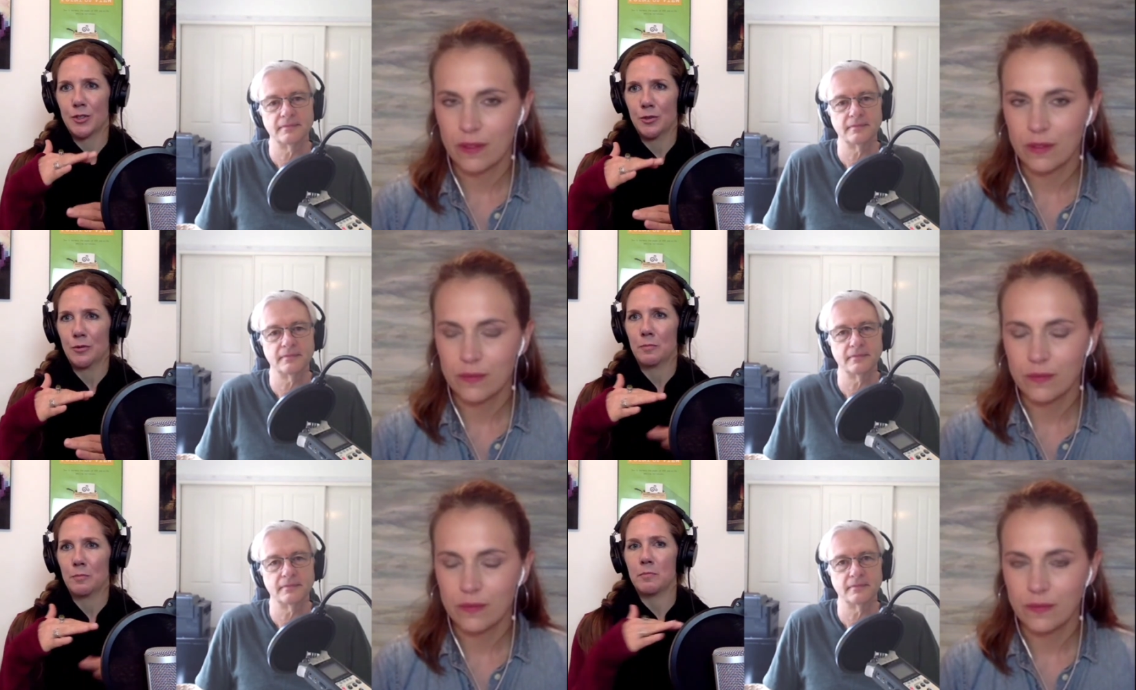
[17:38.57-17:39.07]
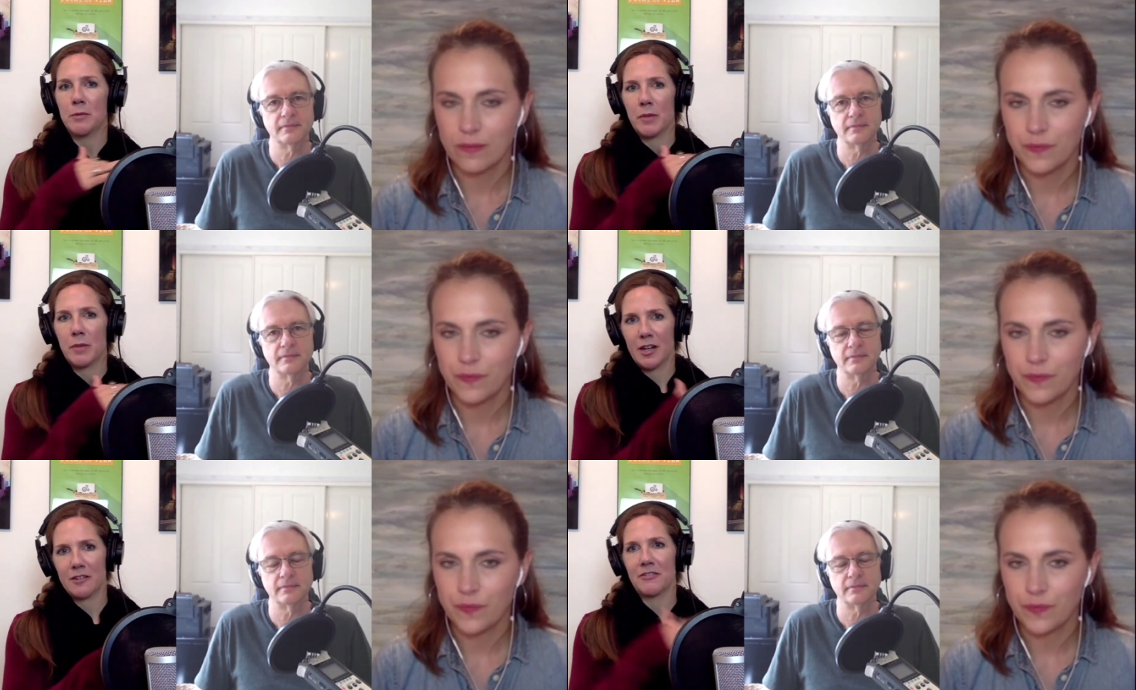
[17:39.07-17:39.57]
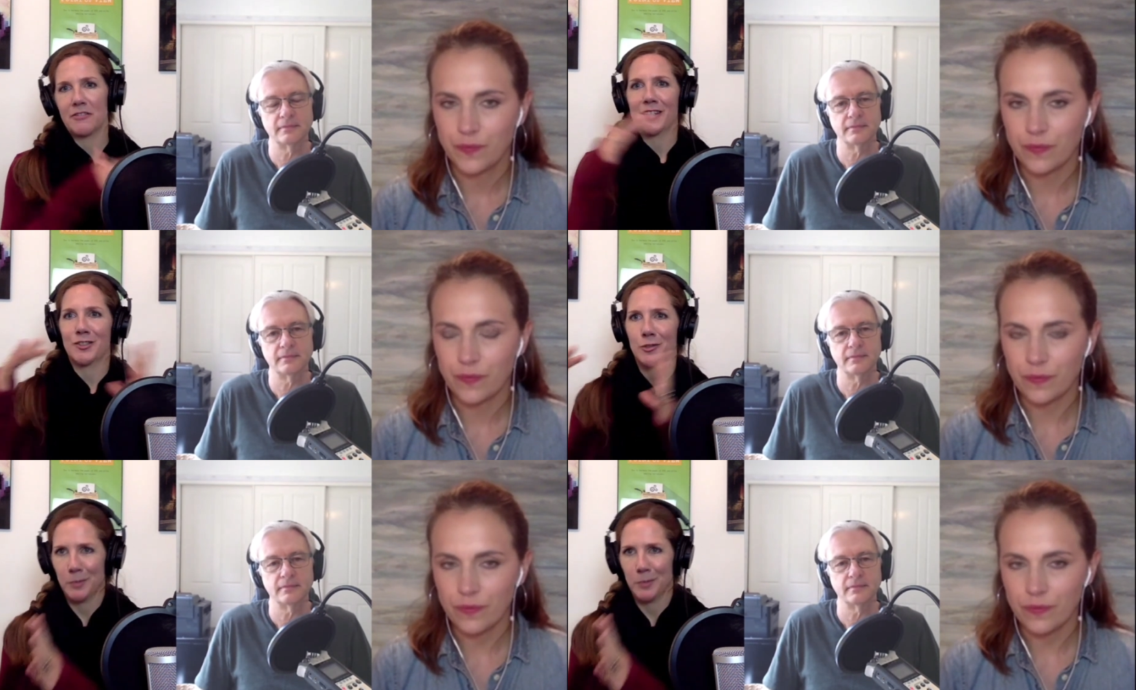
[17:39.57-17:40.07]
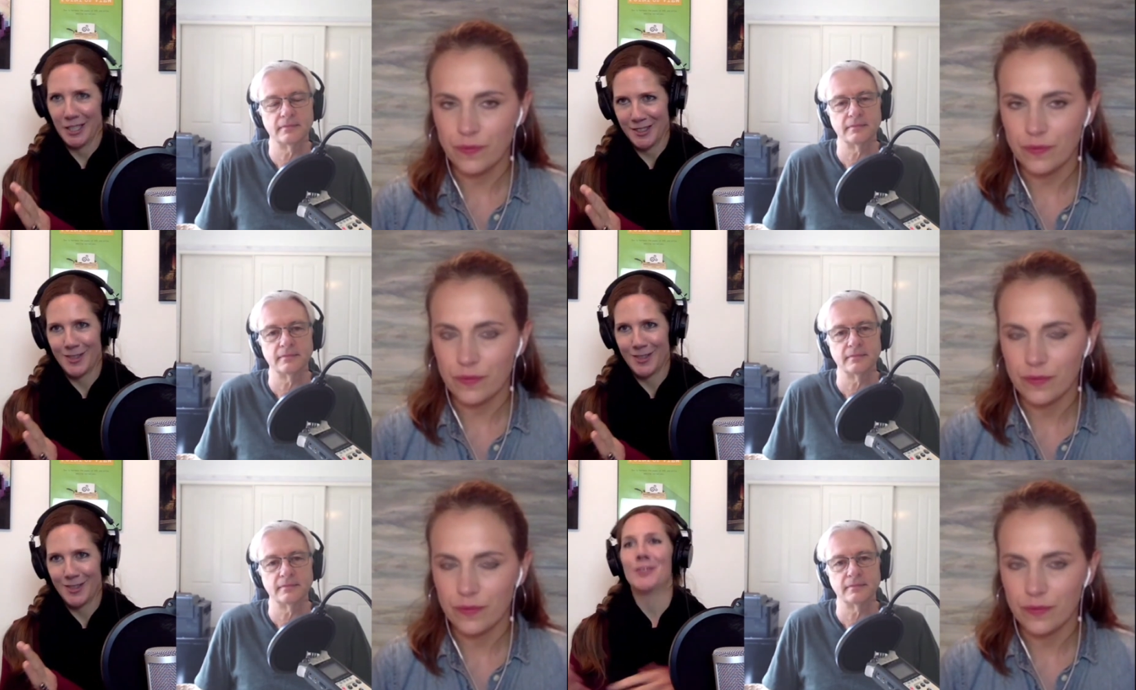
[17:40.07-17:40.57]
Speaker 1: be part of that two plus
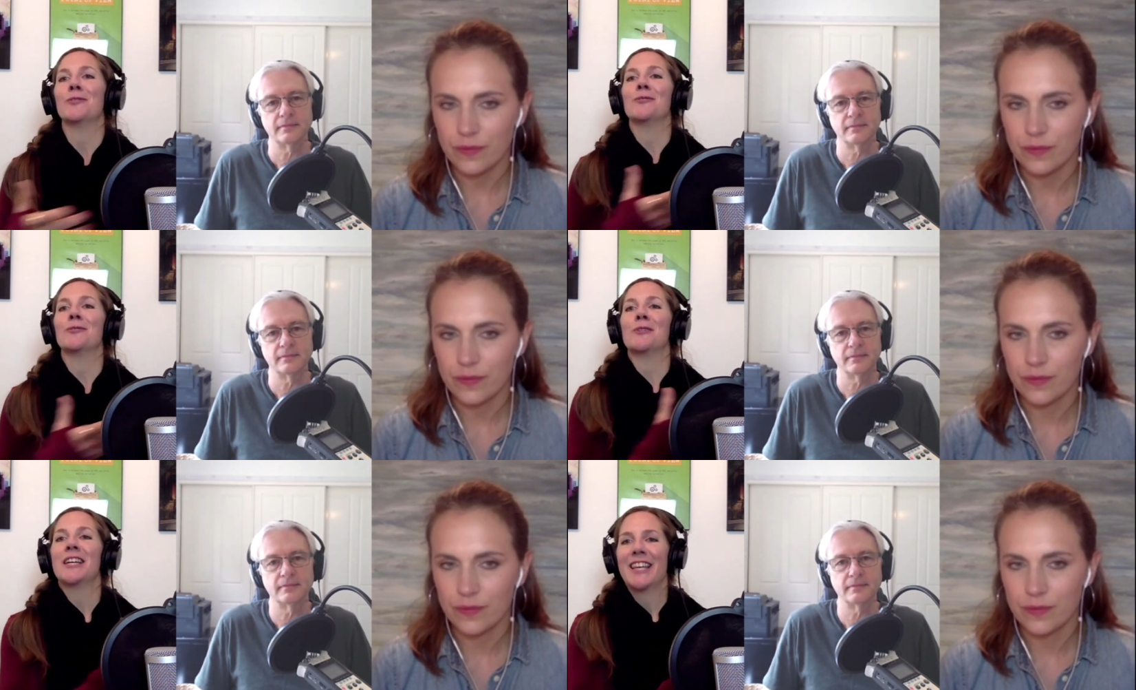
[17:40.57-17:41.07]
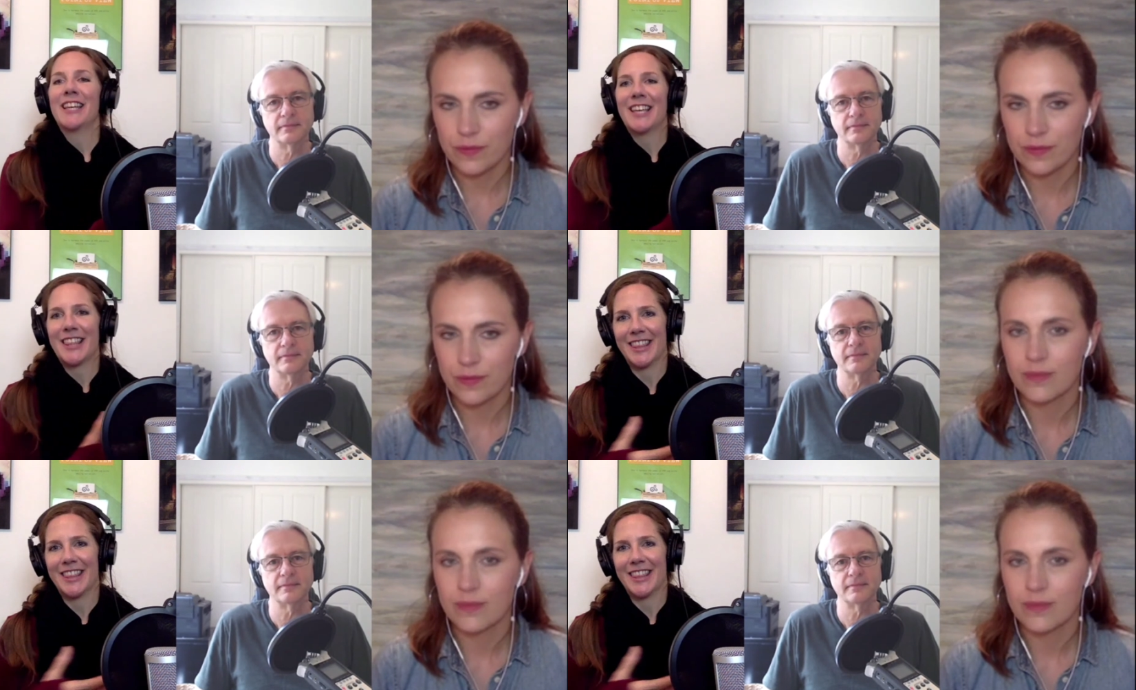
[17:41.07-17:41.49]
two that